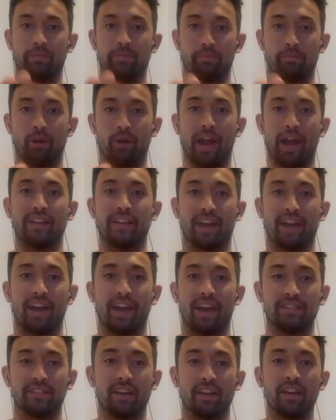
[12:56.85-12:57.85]
the brain
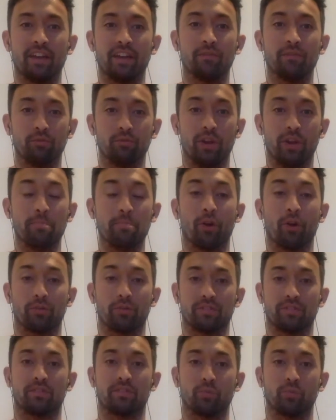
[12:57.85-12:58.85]
case,
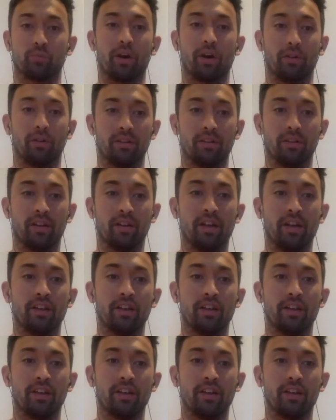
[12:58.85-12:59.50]
remodels as well.